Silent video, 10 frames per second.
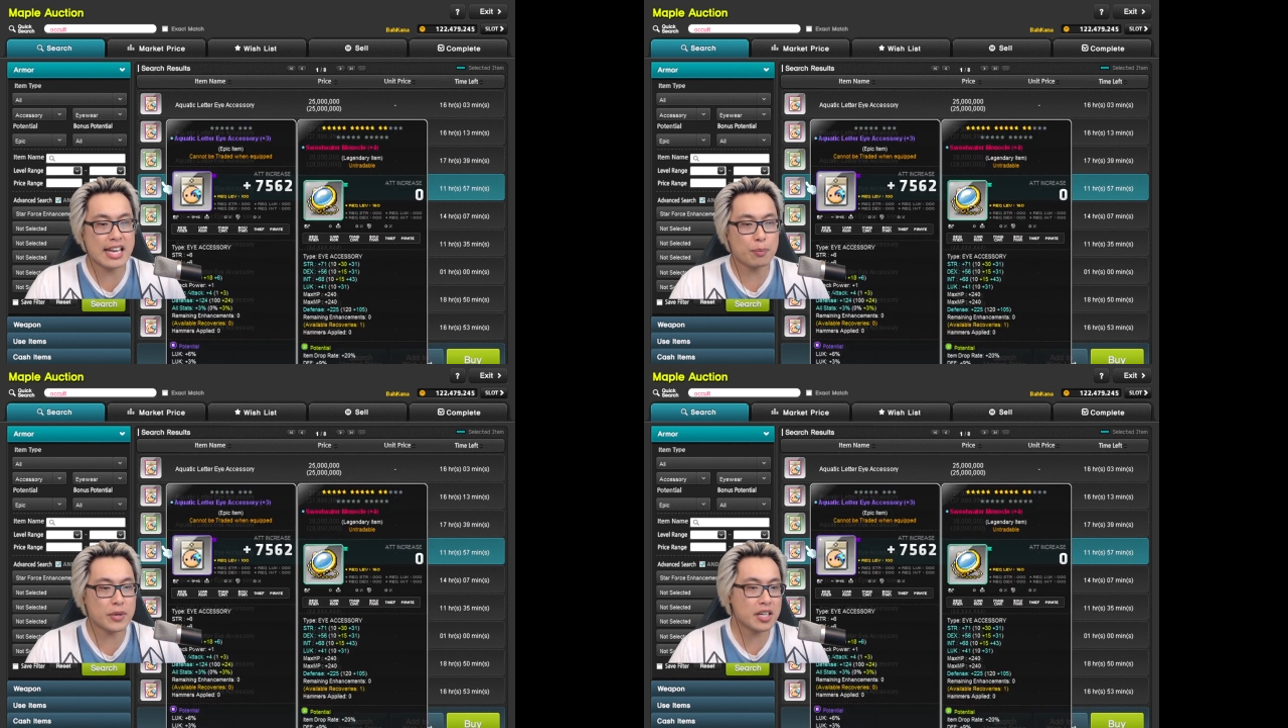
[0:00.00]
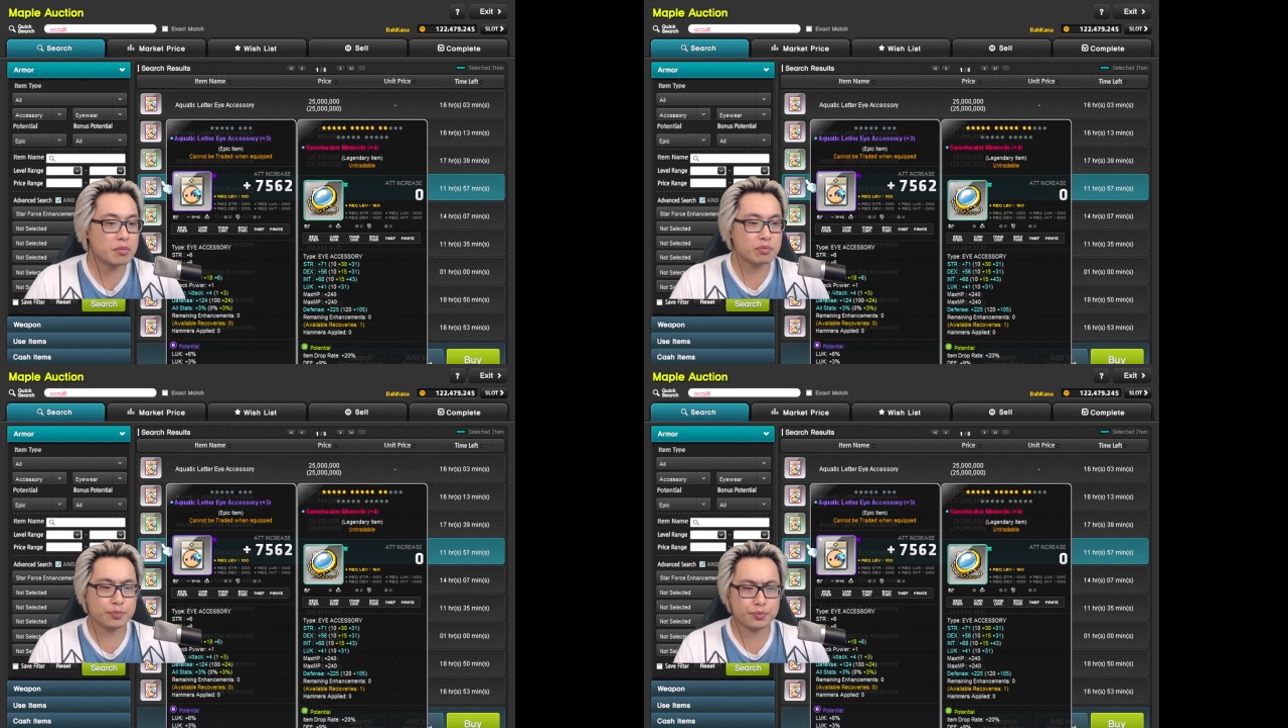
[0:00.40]

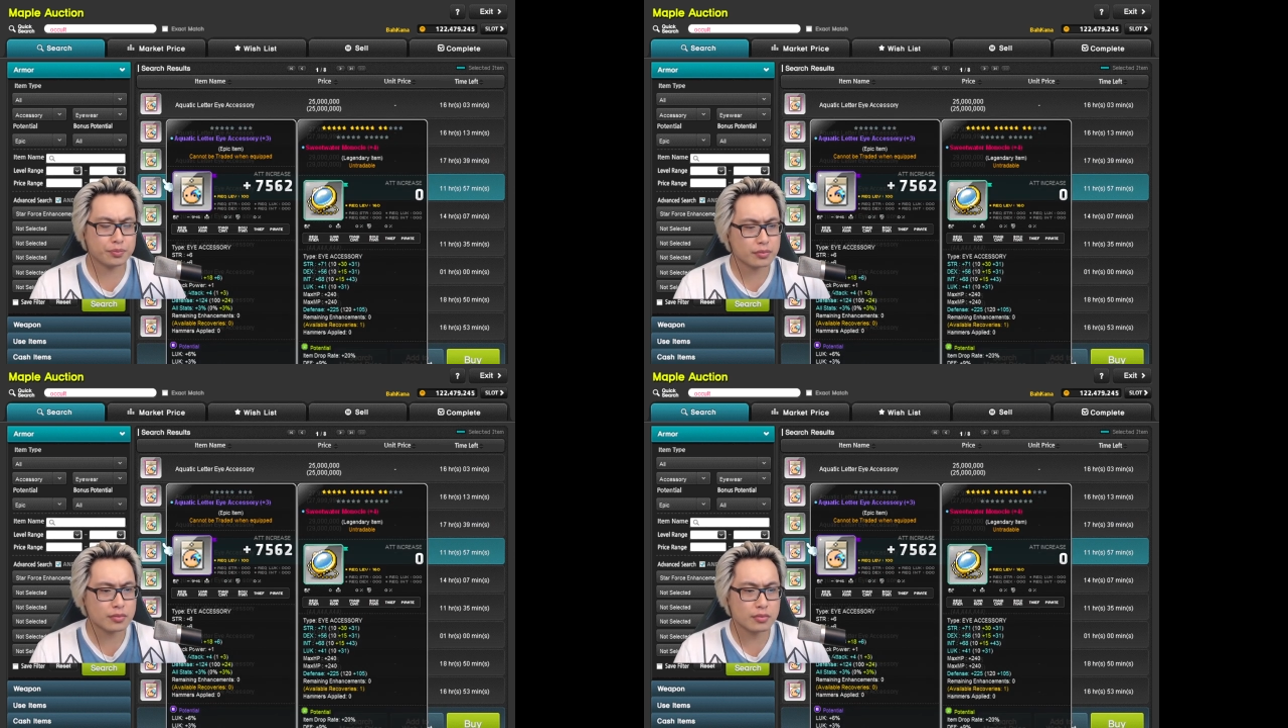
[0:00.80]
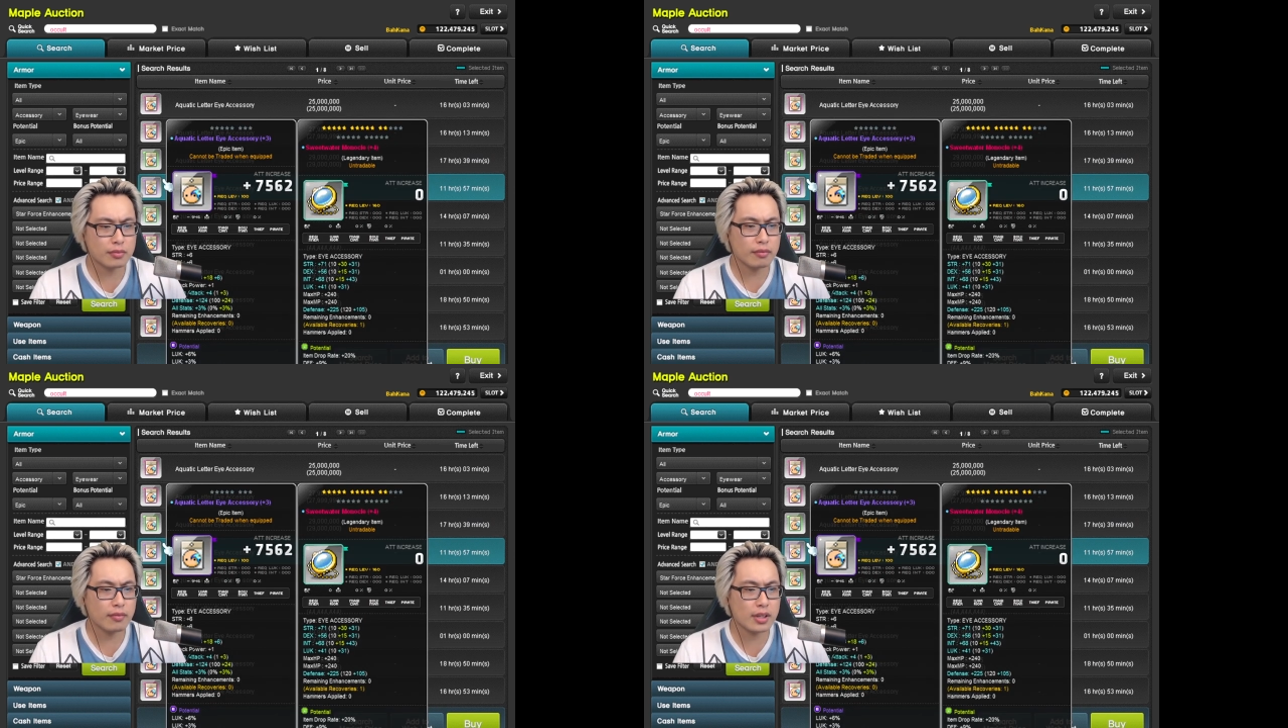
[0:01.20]
epic,
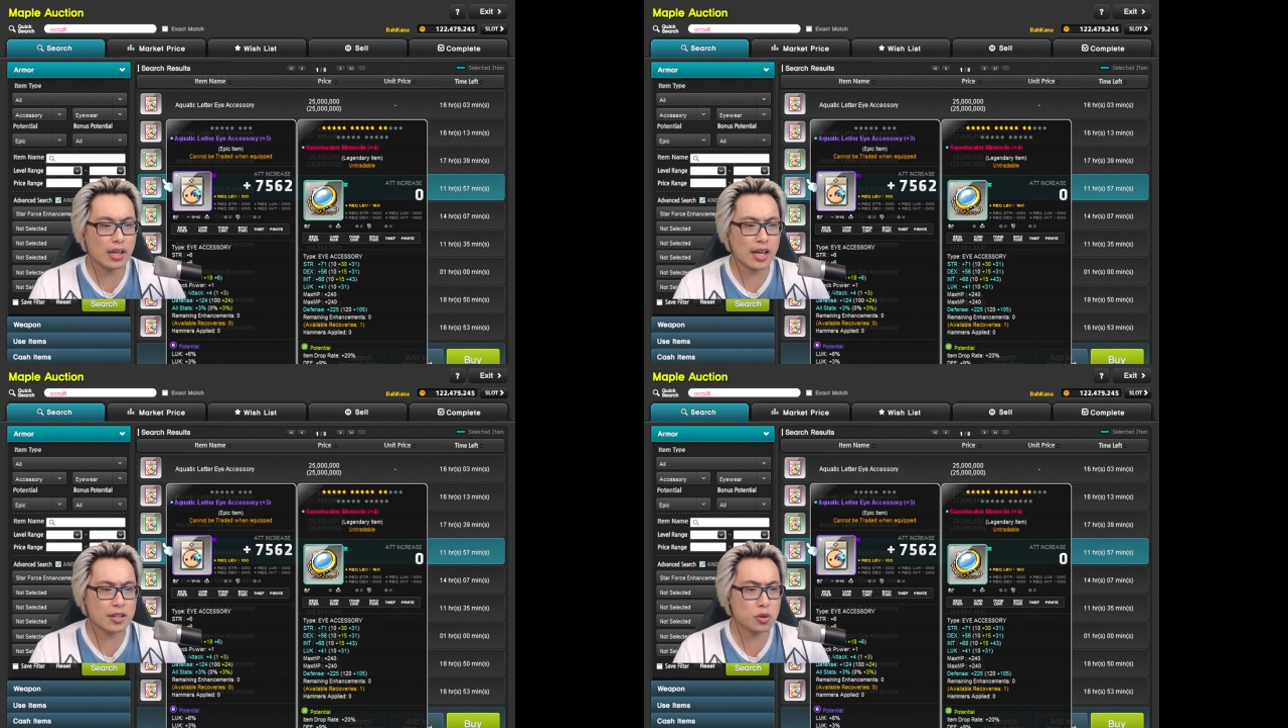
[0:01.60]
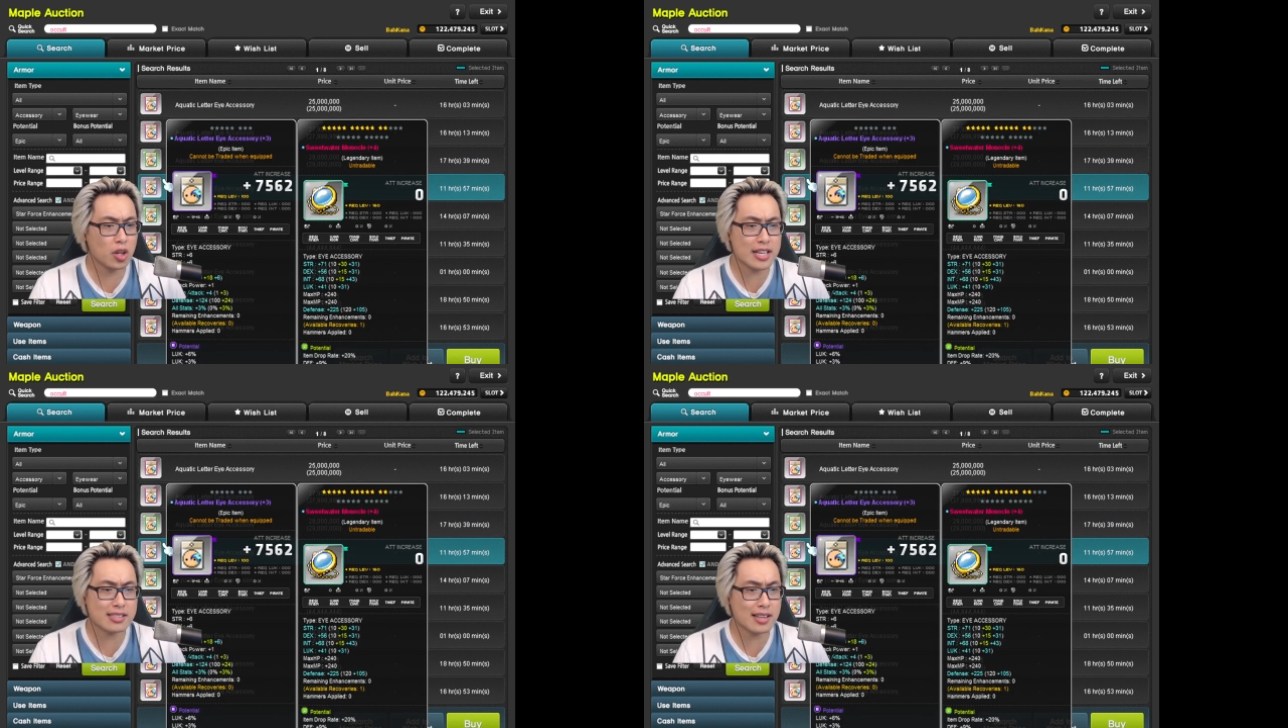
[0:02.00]
uh, two
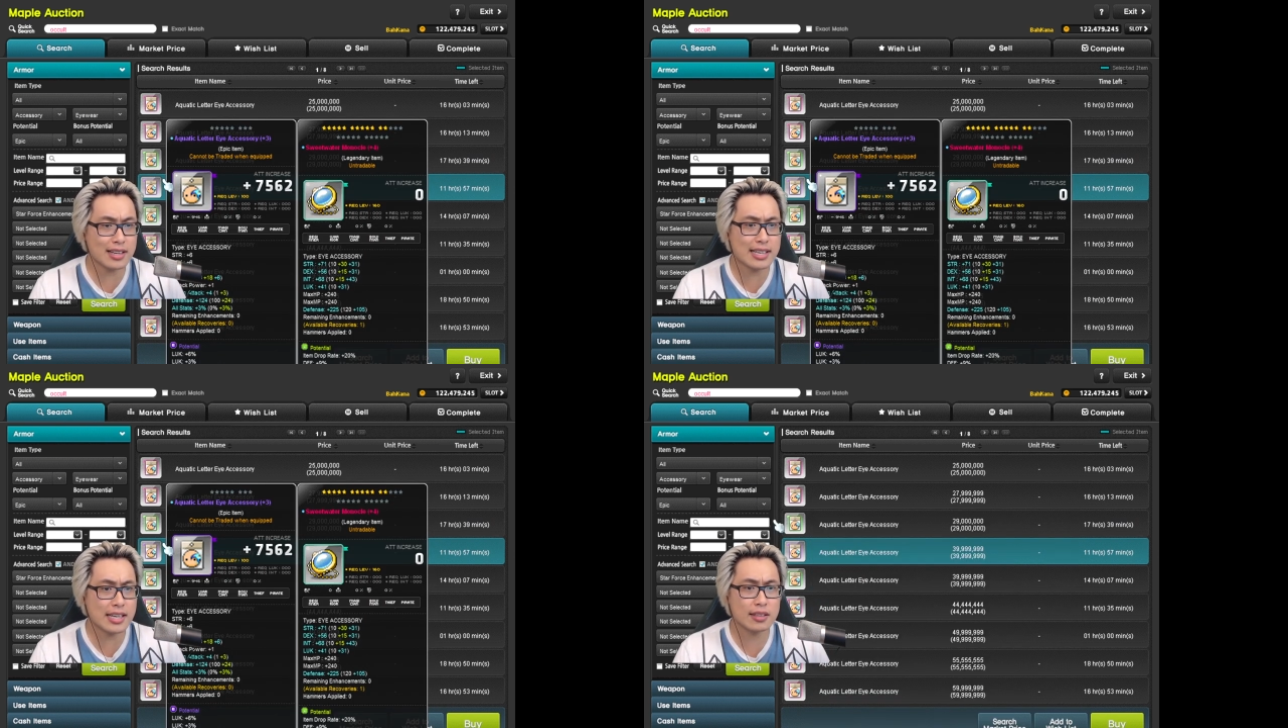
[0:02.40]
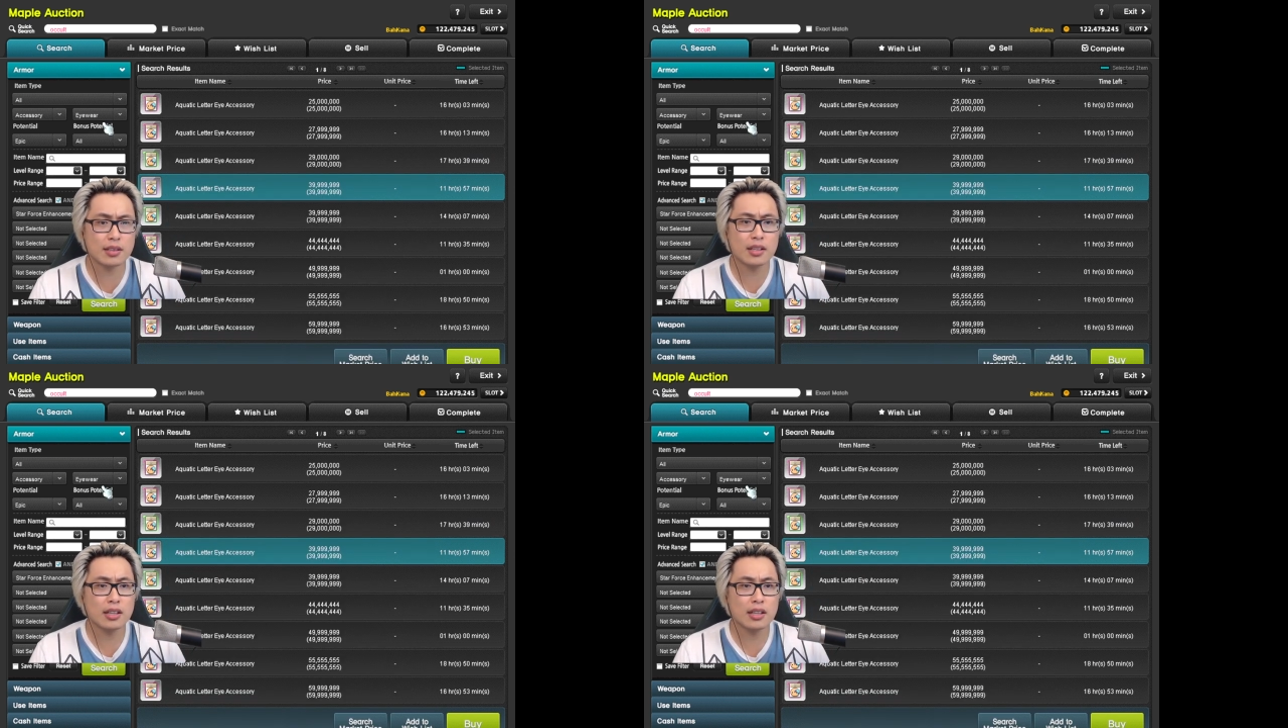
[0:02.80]
lines luck here.